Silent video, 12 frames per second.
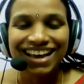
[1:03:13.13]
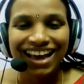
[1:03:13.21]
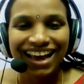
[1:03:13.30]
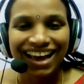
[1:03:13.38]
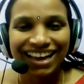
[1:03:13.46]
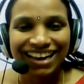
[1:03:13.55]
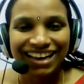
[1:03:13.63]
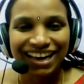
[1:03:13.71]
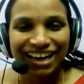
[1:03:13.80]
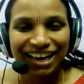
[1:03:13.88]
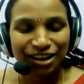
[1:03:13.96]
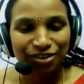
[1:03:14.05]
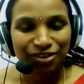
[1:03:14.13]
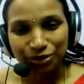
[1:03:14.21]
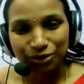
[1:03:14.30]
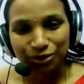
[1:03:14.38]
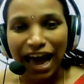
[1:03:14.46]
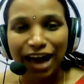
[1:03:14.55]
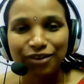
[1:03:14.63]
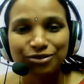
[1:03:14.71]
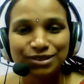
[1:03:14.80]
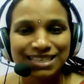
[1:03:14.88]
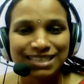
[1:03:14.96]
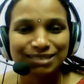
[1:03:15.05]
And if you have
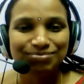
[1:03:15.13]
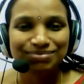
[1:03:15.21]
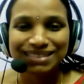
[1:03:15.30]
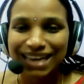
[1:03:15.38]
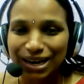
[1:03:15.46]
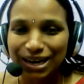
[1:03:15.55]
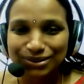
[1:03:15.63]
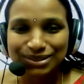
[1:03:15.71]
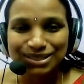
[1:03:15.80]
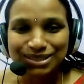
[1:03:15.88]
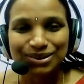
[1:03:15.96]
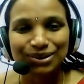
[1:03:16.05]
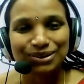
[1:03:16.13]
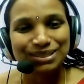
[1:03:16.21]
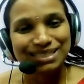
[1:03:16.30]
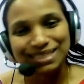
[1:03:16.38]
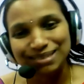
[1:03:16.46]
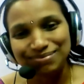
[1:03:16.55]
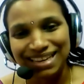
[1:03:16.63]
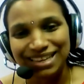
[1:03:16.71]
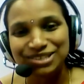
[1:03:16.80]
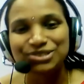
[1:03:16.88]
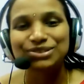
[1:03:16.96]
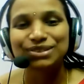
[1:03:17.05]
some doubts or something,
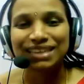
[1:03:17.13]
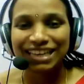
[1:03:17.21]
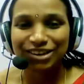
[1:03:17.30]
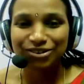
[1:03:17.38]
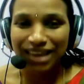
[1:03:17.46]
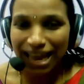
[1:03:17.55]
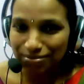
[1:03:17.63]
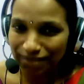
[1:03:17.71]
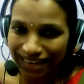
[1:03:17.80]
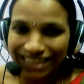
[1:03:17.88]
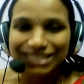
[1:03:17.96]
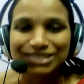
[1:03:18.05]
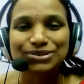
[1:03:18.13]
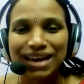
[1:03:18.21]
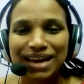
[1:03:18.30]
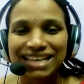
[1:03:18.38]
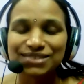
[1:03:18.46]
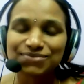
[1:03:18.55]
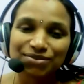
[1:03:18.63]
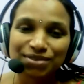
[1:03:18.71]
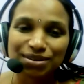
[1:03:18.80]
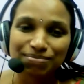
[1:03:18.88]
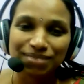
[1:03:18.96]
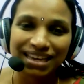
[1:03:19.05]
surely you can mail to us. We
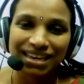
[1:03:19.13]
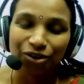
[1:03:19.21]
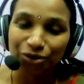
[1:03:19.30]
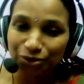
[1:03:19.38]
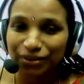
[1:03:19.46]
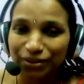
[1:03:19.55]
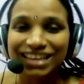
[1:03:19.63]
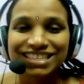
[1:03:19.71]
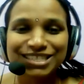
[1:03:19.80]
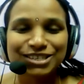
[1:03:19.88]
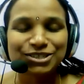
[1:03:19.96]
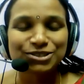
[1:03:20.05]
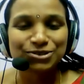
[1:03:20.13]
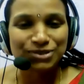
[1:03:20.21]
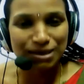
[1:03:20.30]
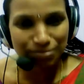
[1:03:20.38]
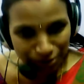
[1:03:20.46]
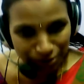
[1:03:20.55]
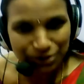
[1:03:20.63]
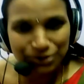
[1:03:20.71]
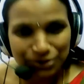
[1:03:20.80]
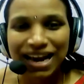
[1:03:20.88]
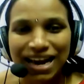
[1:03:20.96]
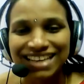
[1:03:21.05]
will be always there to support you
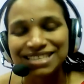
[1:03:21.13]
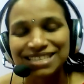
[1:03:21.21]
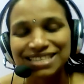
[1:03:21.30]
guys.